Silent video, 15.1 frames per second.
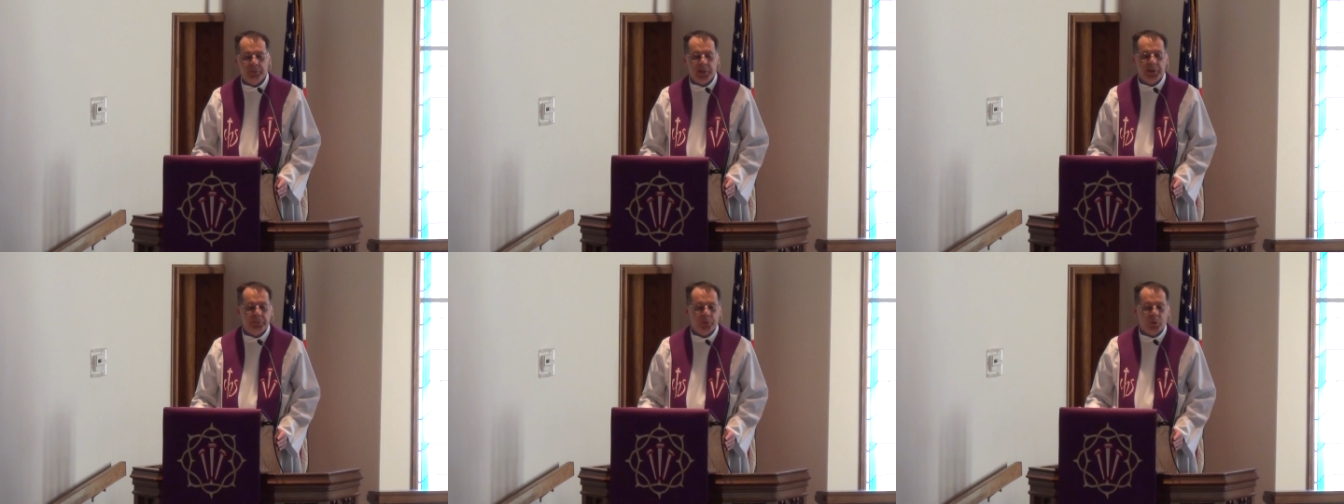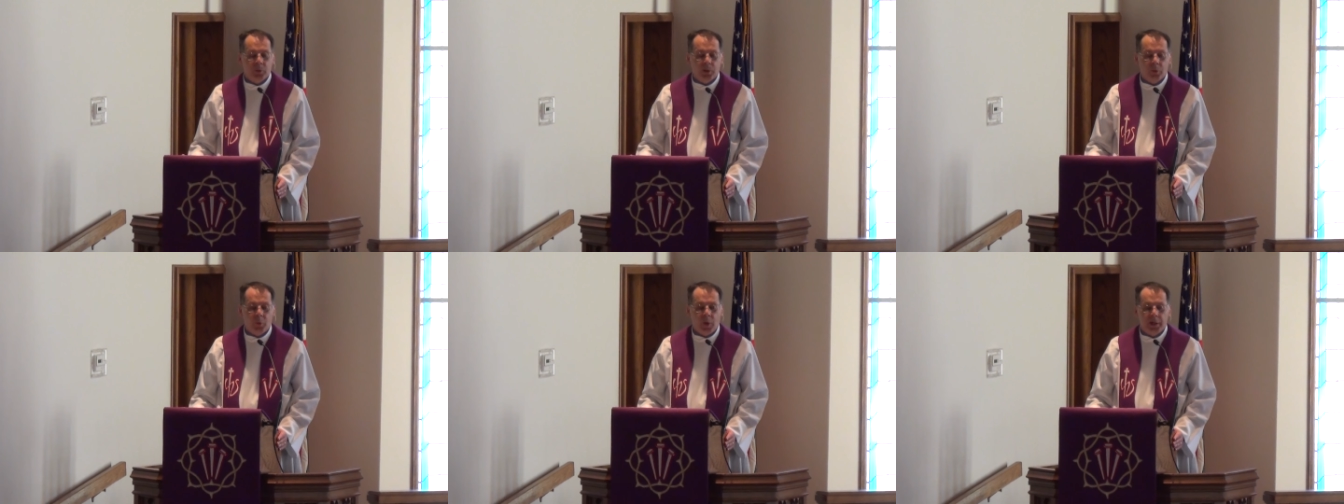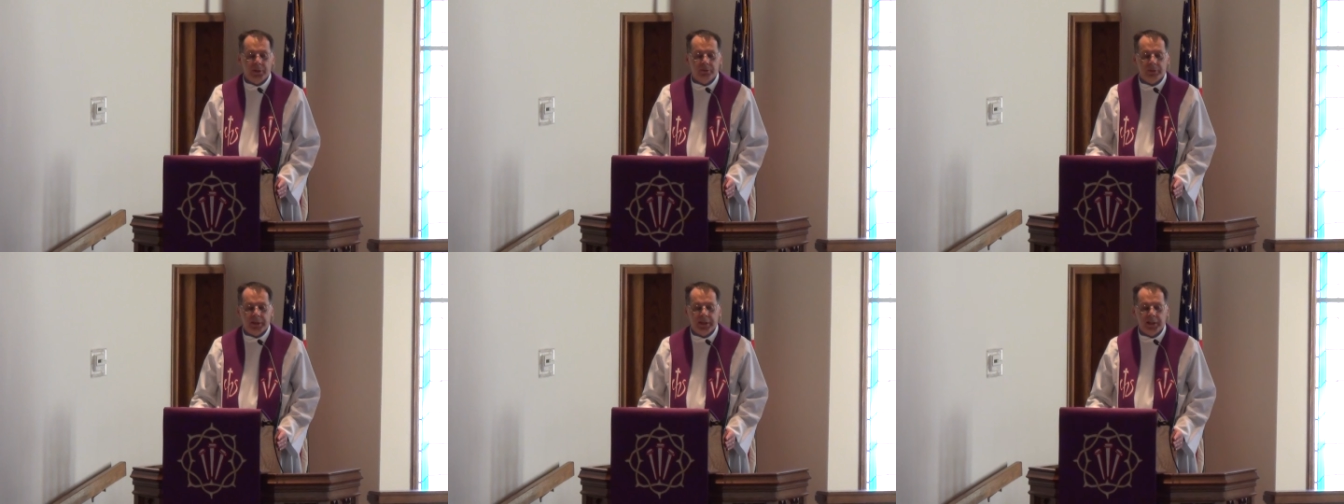And people were
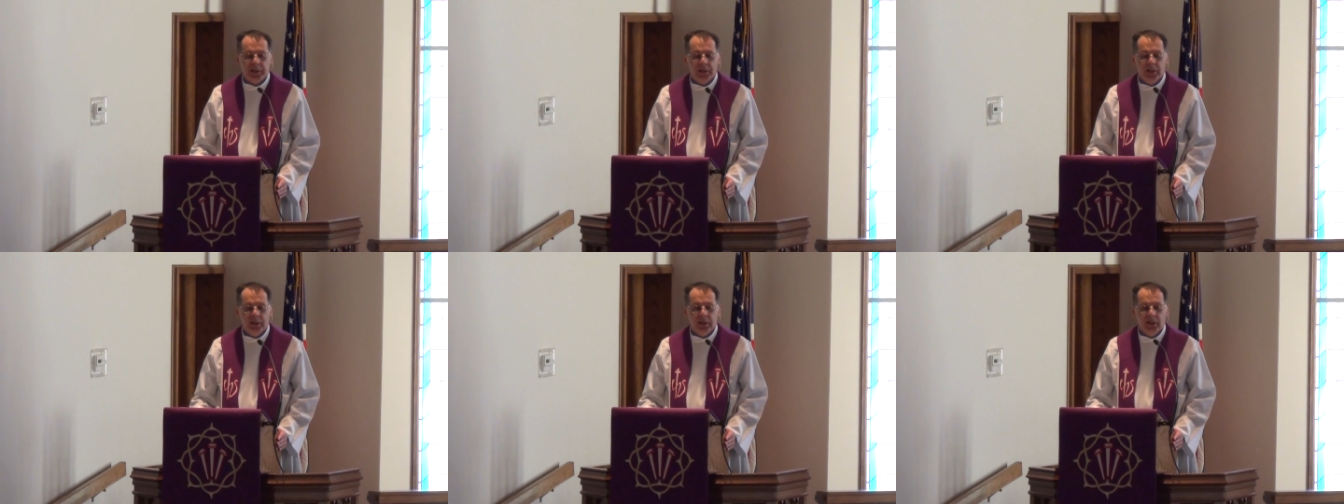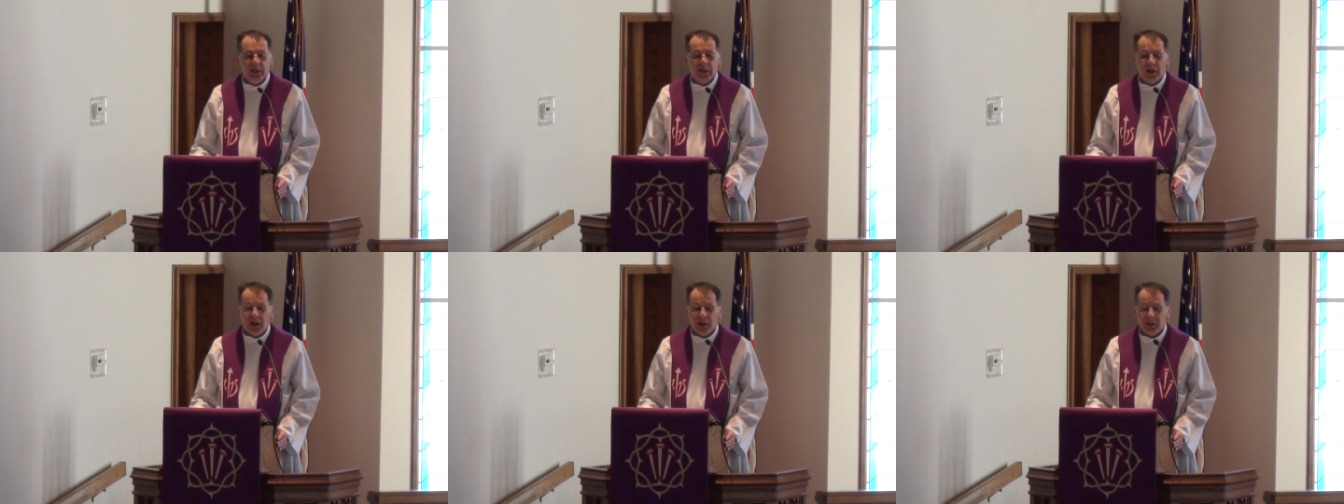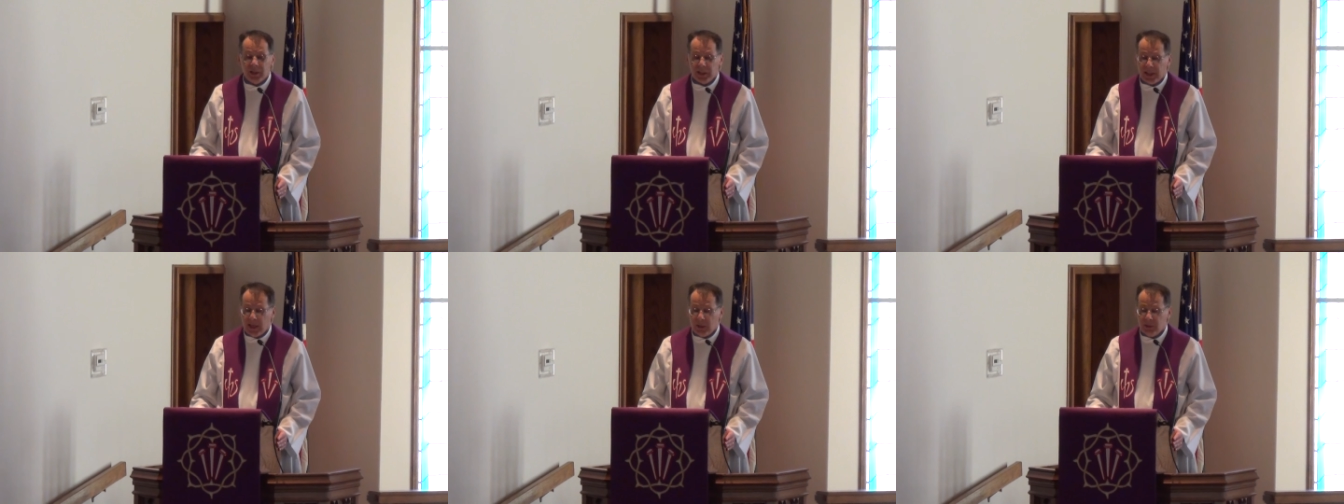wondering, are
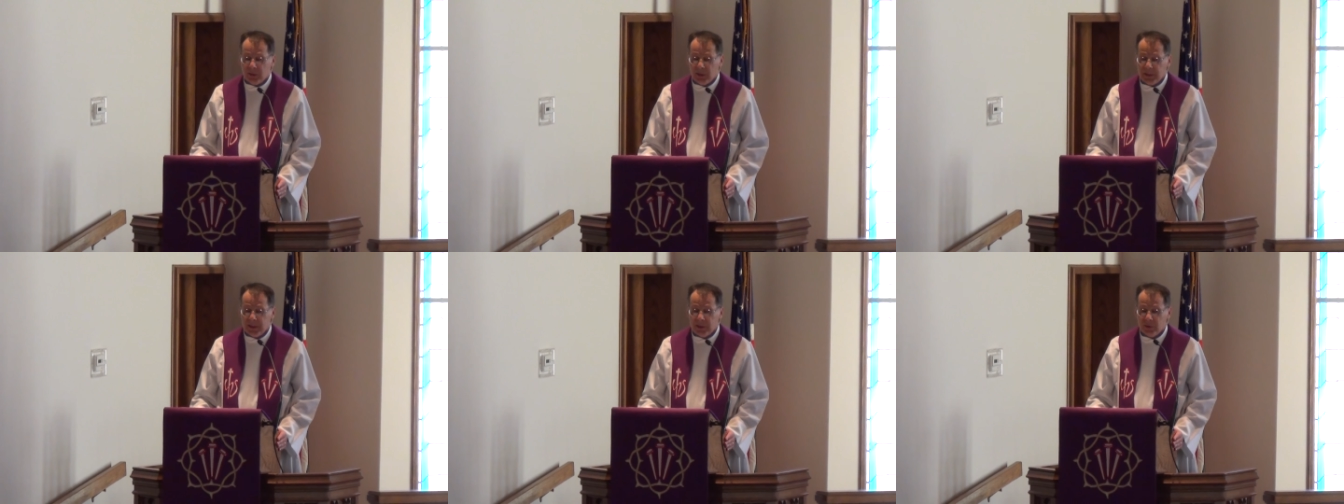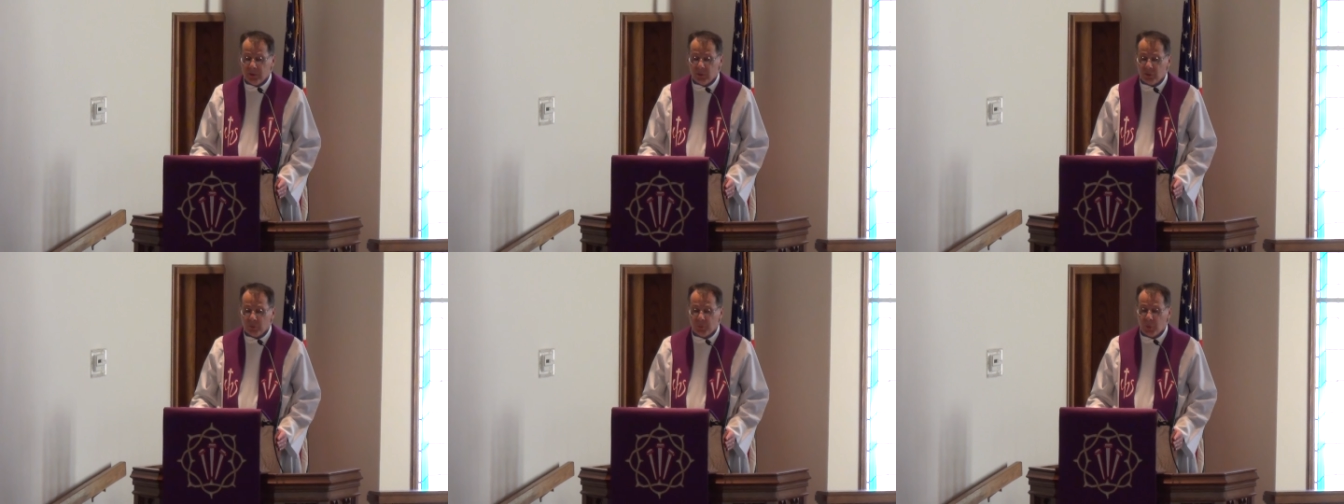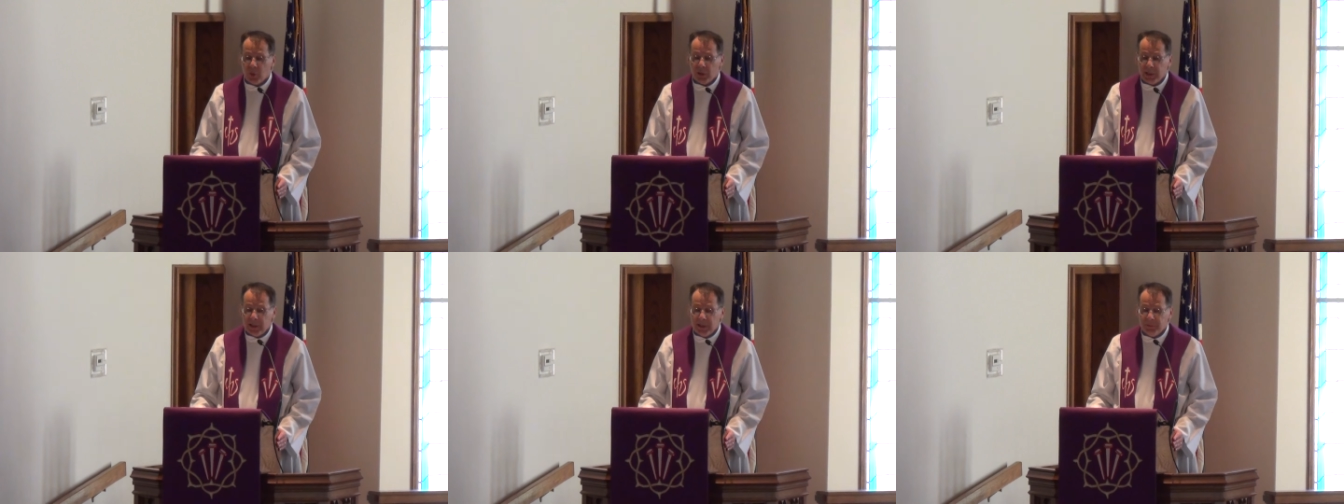the Galileans
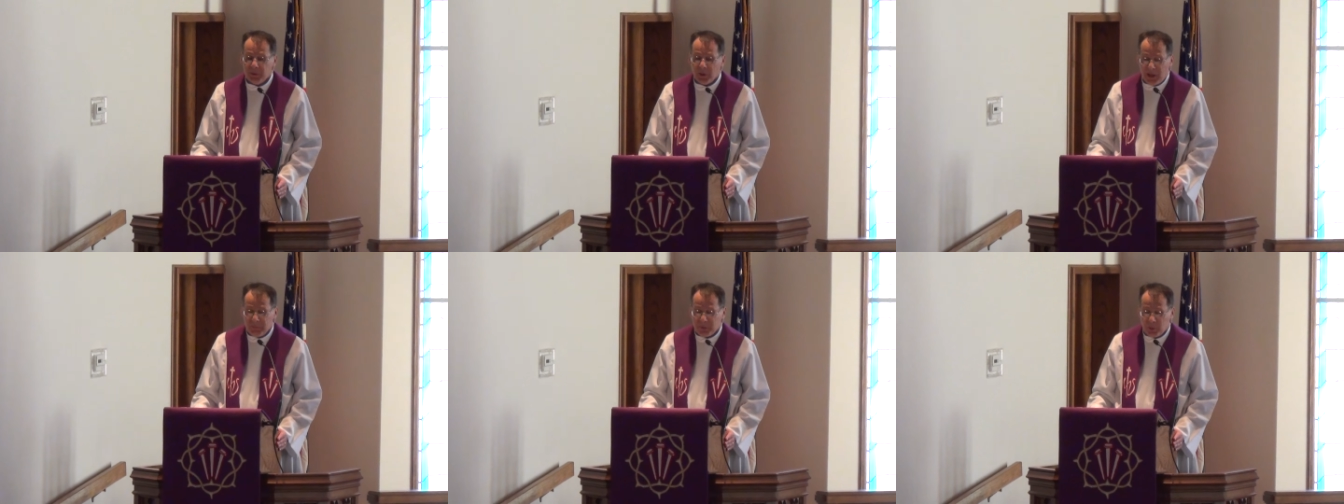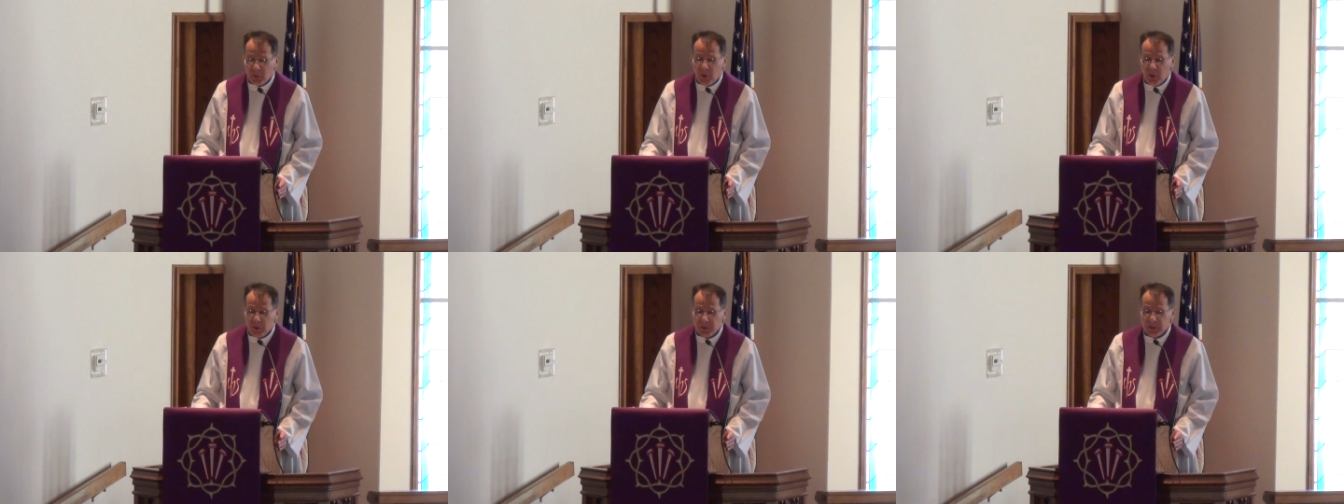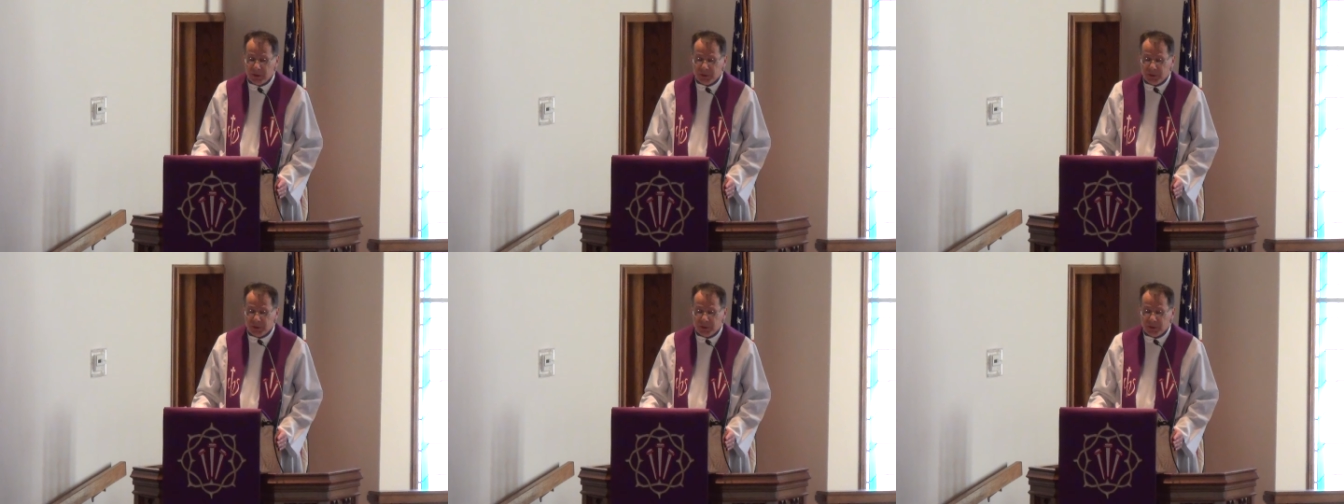more evil? After all,